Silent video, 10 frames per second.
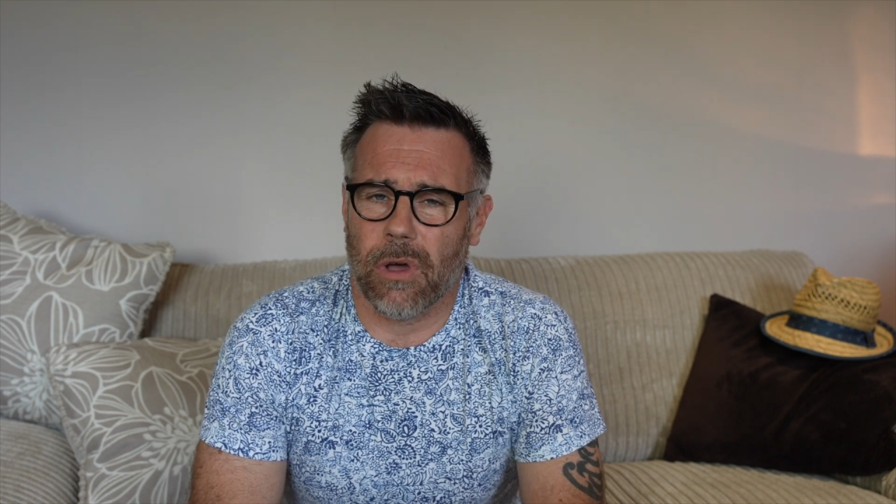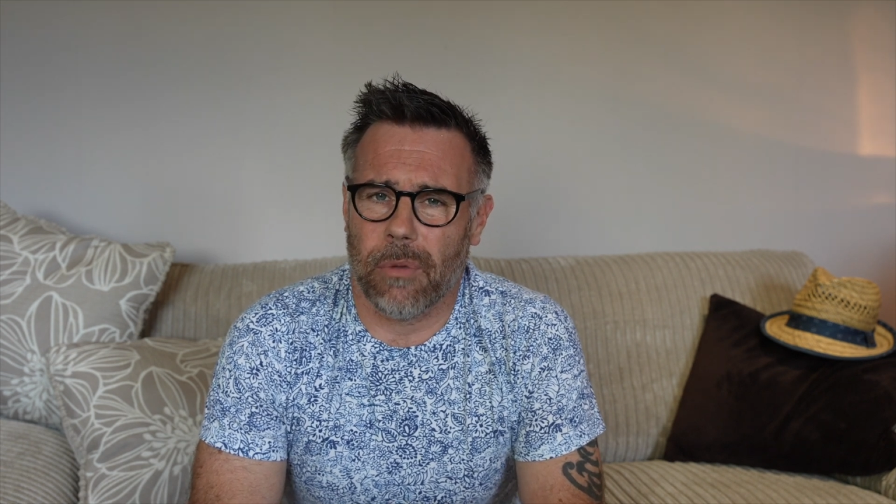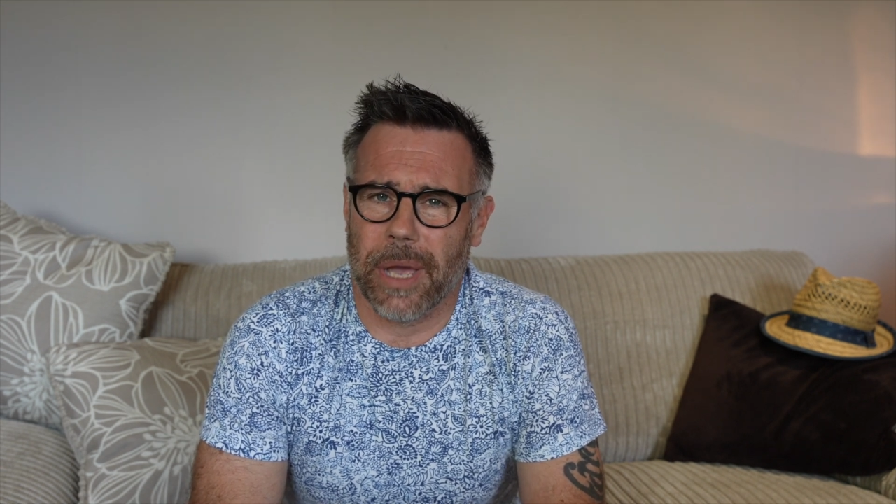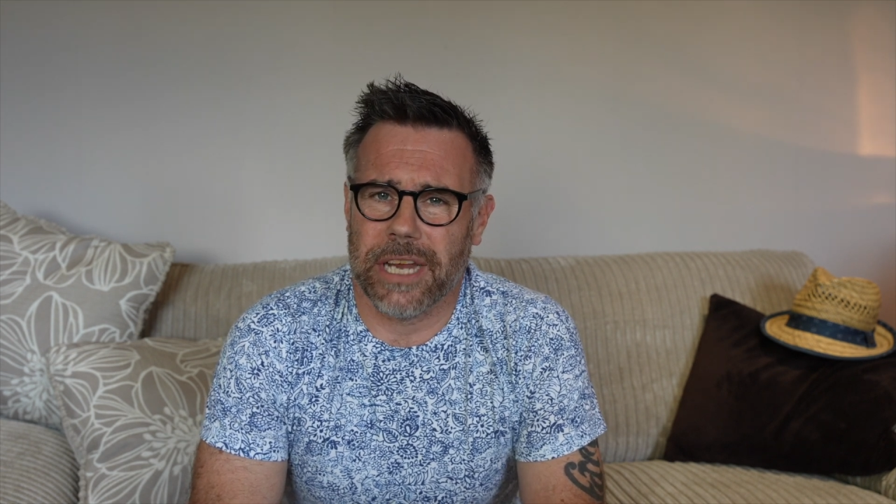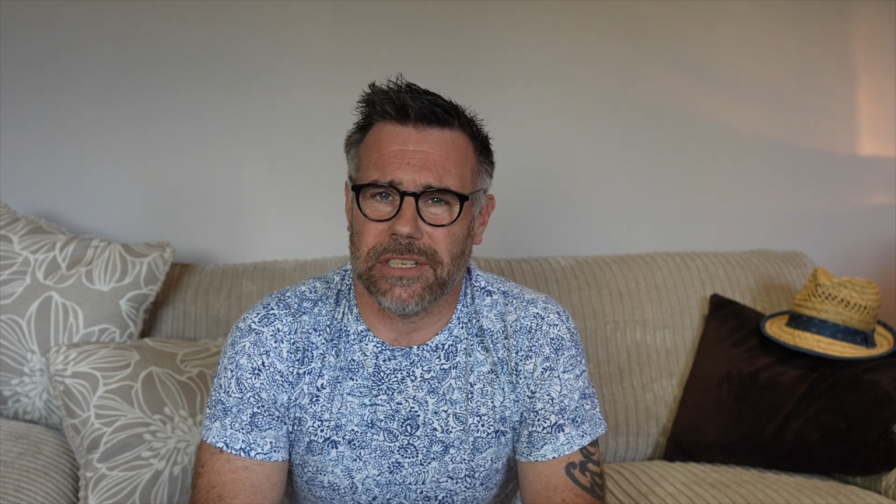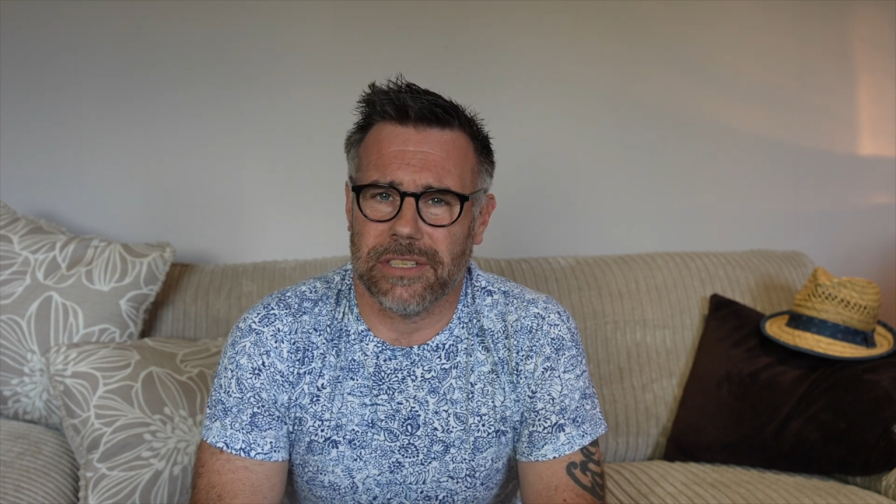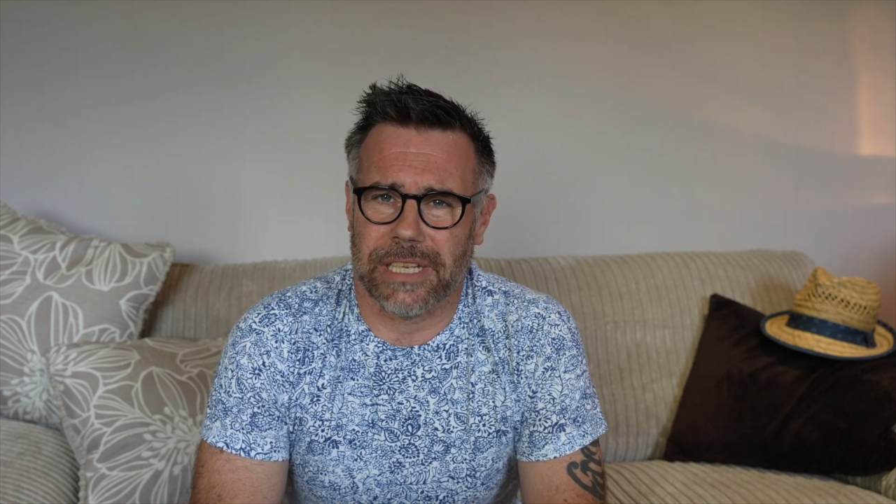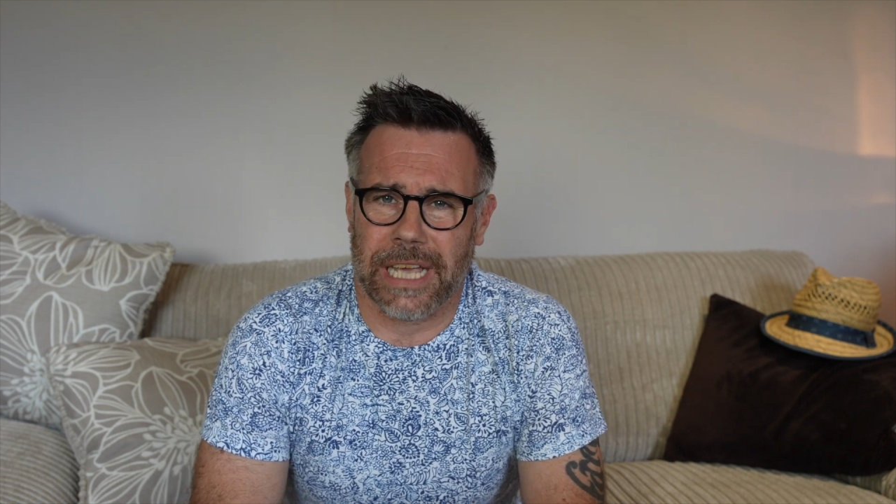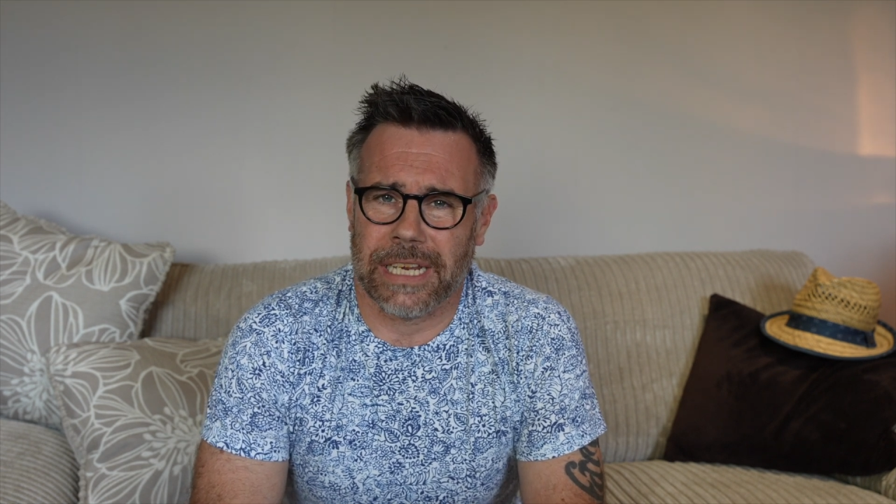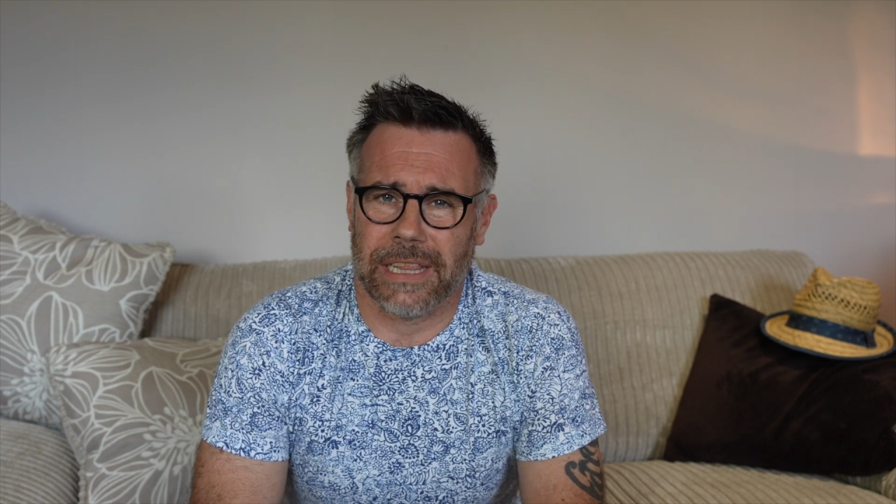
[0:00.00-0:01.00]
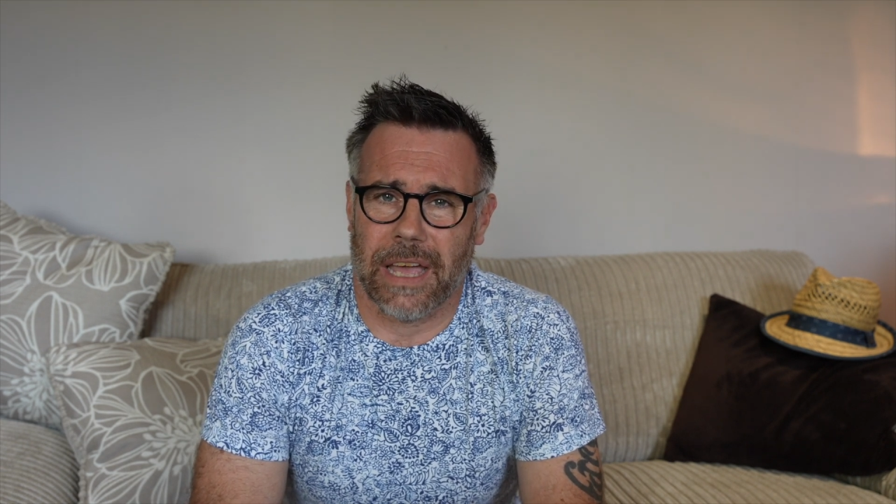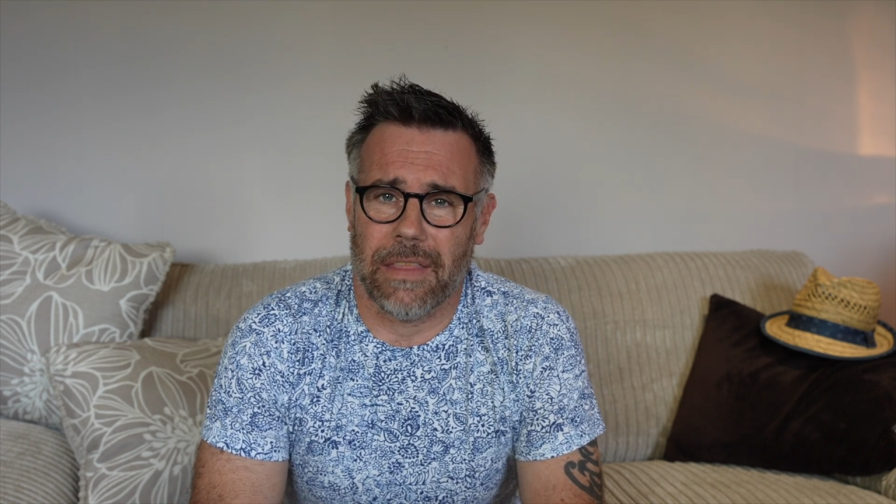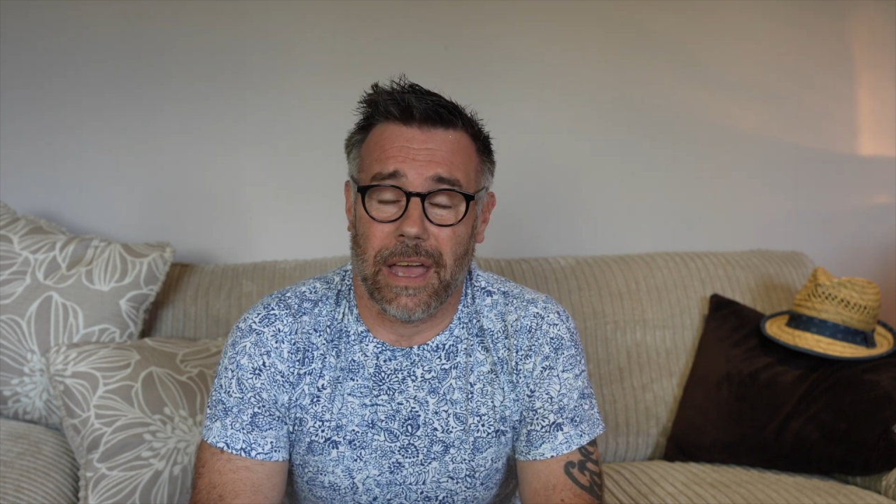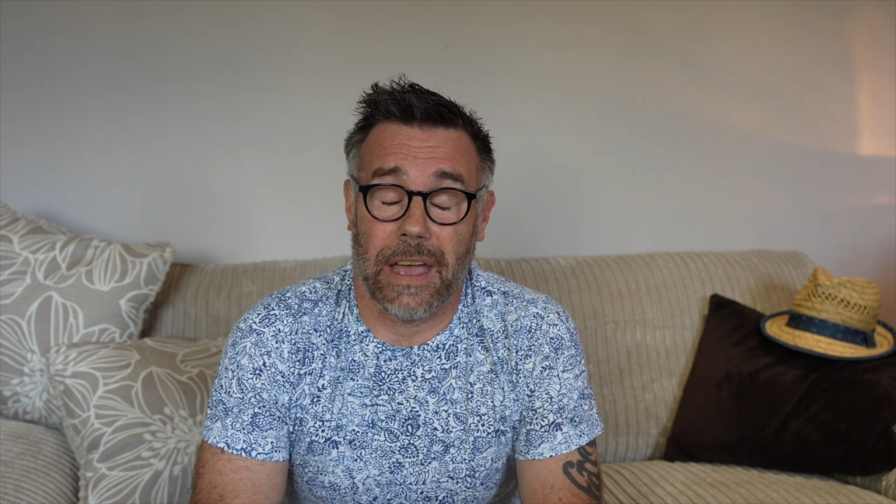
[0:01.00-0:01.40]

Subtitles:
lot of patience to get it like that,